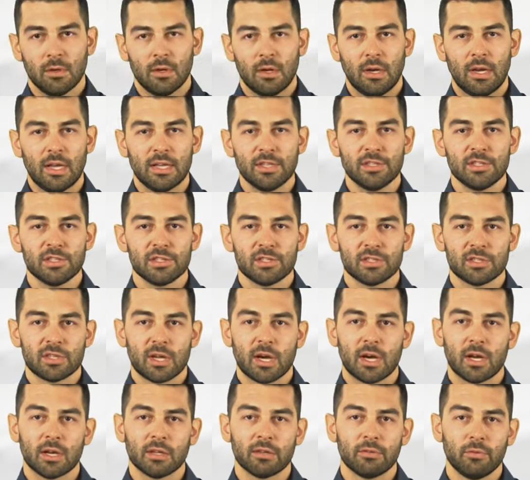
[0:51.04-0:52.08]
Let's
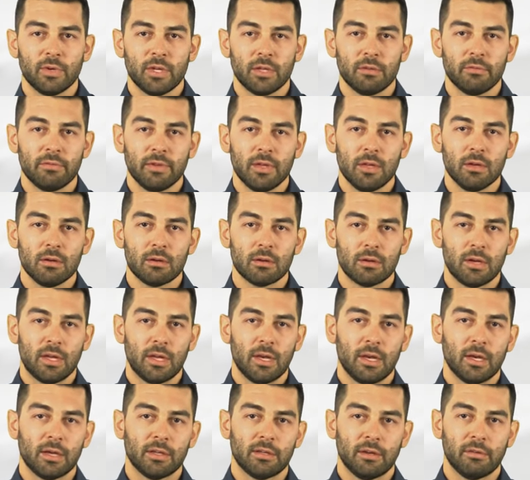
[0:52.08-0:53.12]
start with vehicle
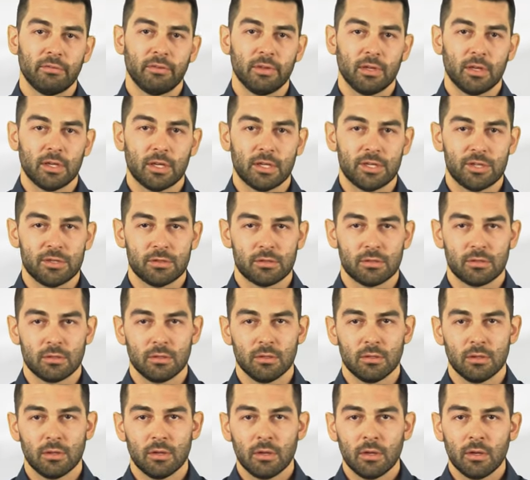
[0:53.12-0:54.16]
electrification.
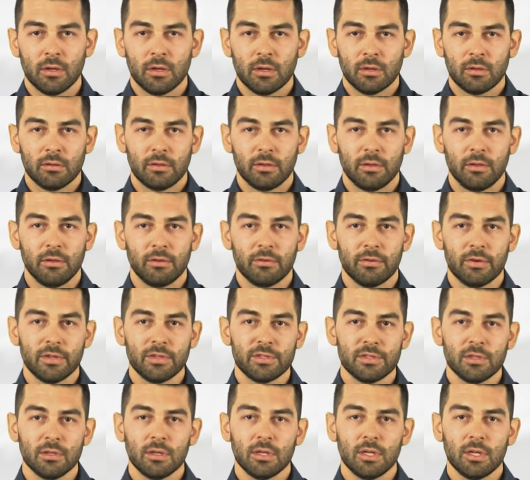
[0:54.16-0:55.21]
The
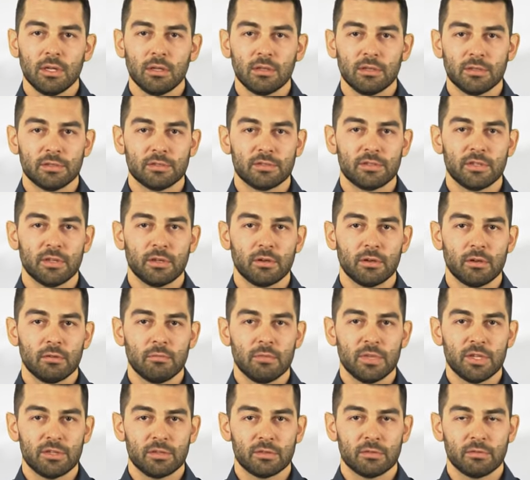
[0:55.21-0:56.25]
increasing need in
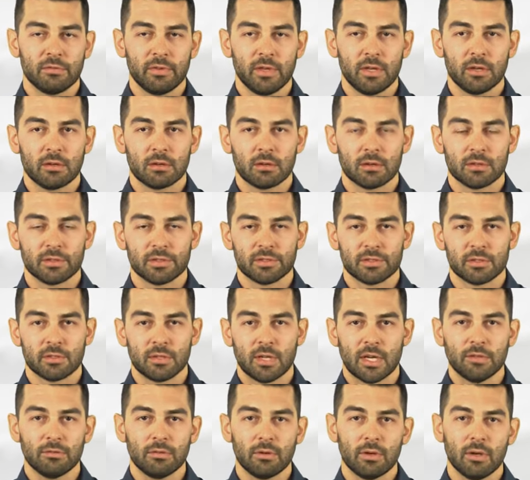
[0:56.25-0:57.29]
zero-emission vehicles
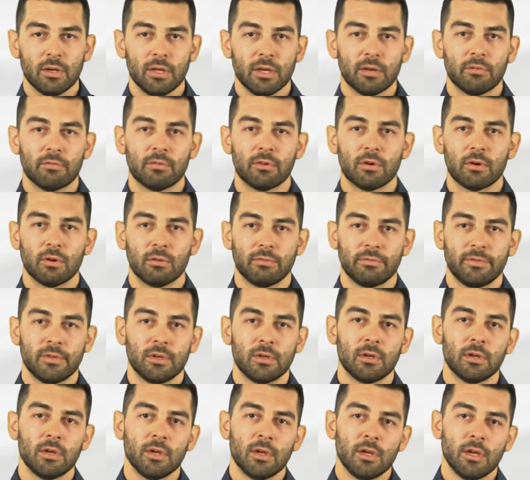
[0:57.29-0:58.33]
naturally evolved
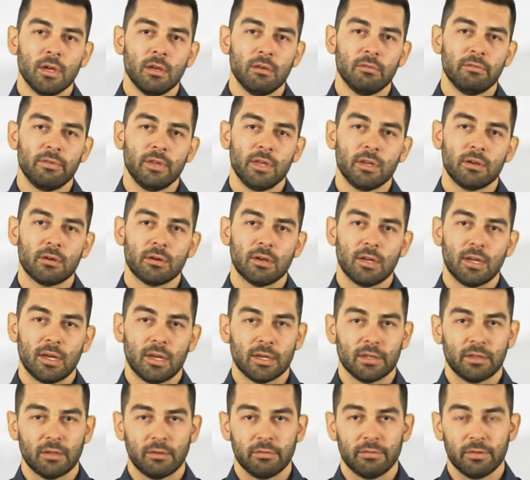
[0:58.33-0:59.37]
in vehicle
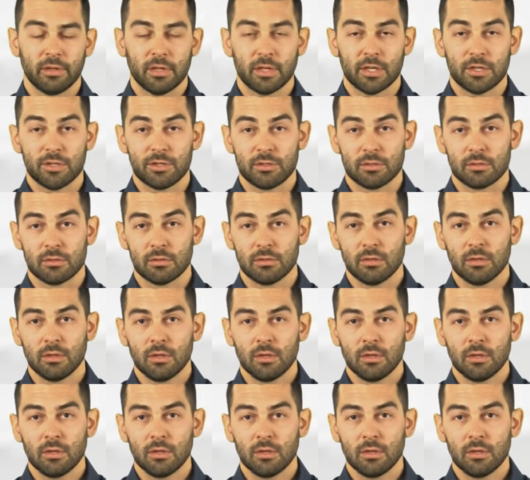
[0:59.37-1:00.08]
electrification.